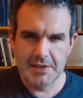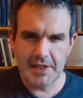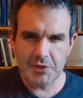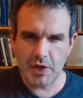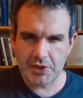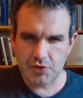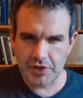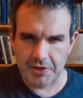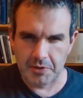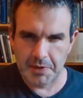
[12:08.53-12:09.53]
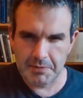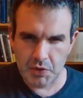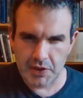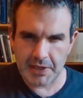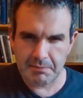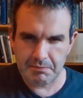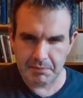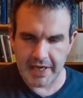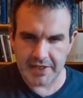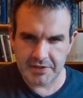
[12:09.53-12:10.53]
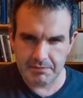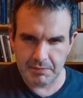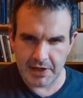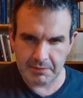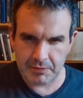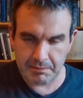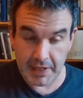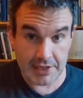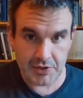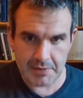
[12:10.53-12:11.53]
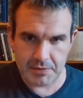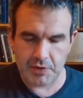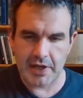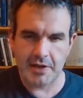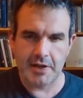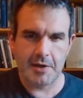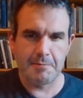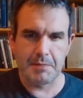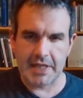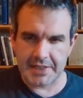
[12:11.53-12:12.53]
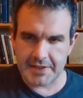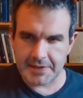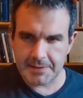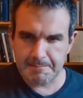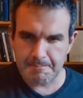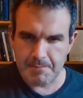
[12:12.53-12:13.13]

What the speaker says: not quite treacle, but more like black molasses.